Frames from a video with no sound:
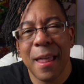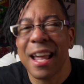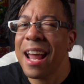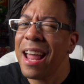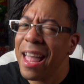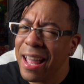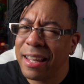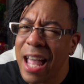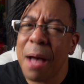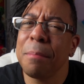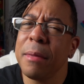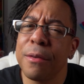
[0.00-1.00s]
That kind of
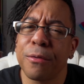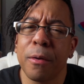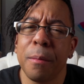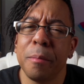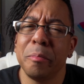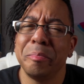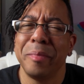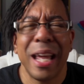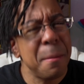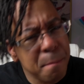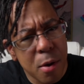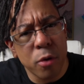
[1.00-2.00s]
kept me from
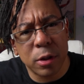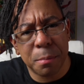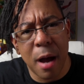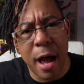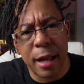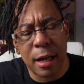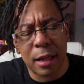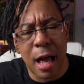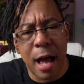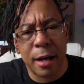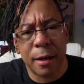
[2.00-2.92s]
impulse buying a lot.